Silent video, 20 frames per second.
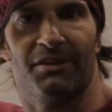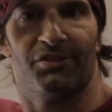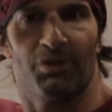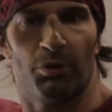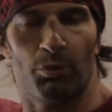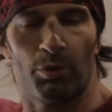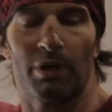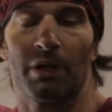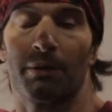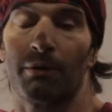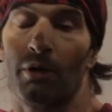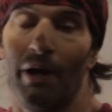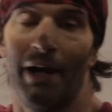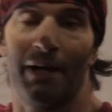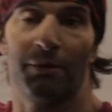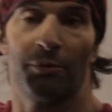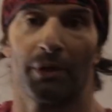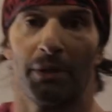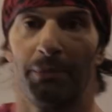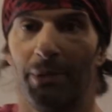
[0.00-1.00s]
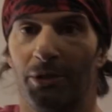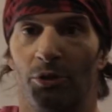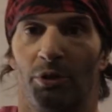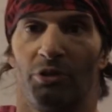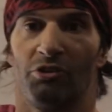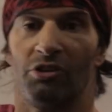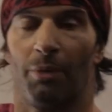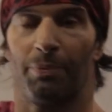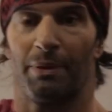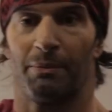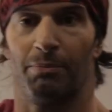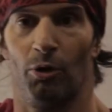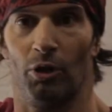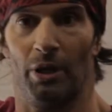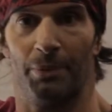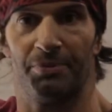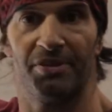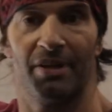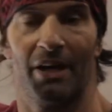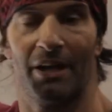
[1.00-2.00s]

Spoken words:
So we're gonna go ahead and we're gonna be doing jumping pull-ups.